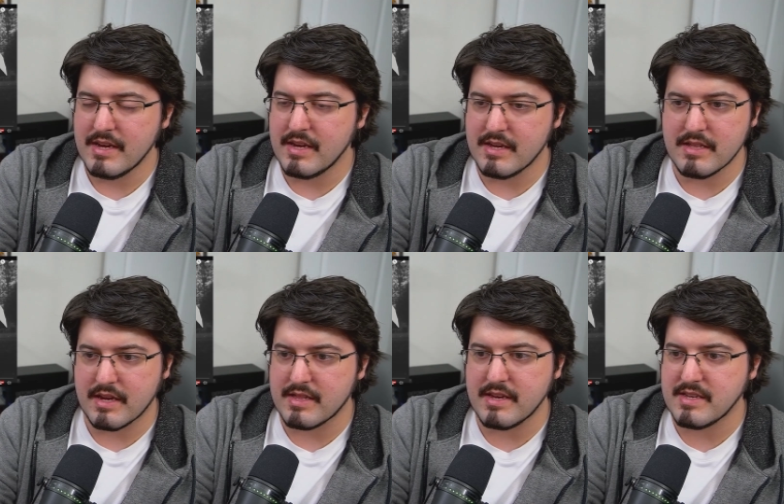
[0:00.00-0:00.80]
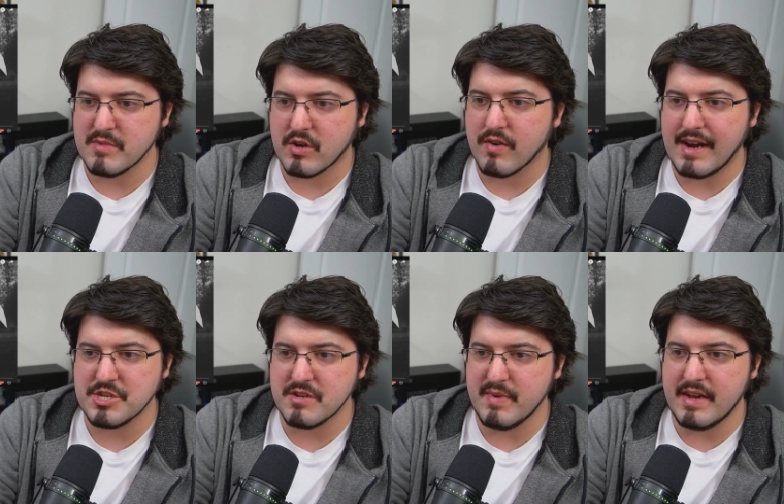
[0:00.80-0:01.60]
it like, they seem to
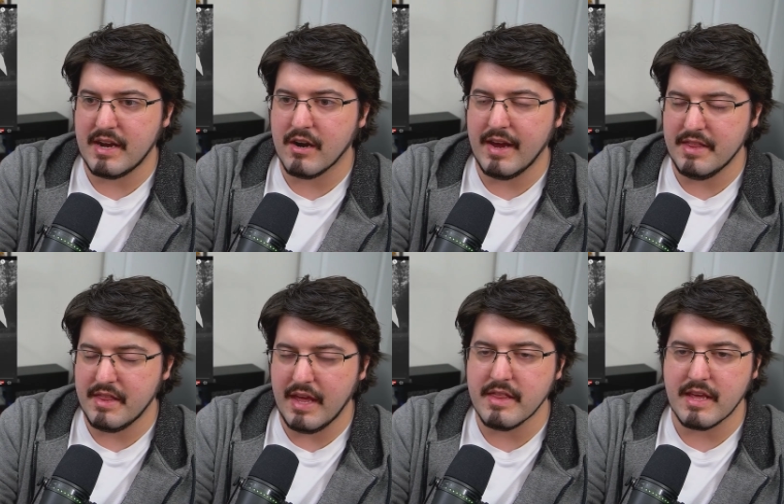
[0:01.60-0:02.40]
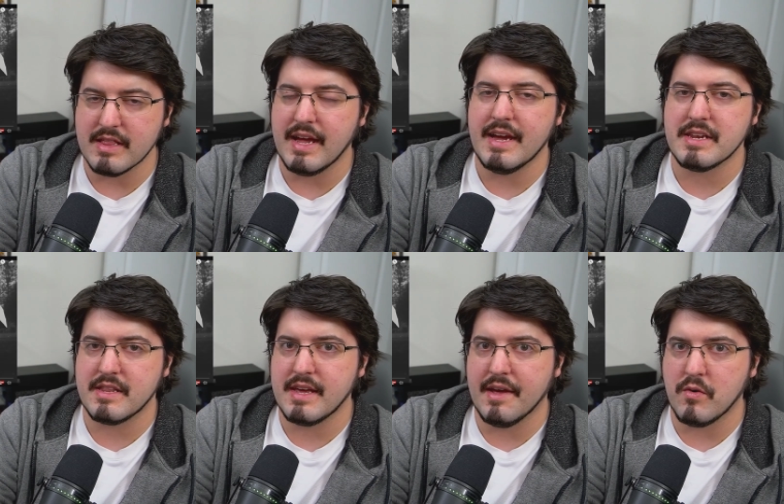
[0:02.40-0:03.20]
crash in midair, and then they land
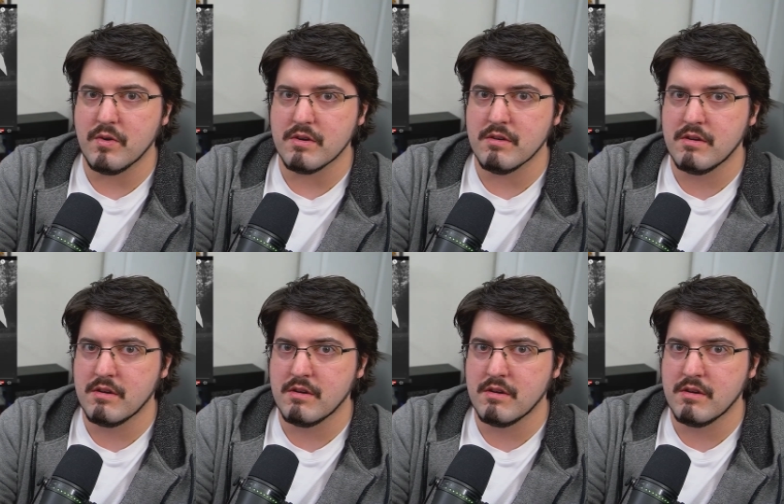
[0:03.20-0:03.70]
in that order.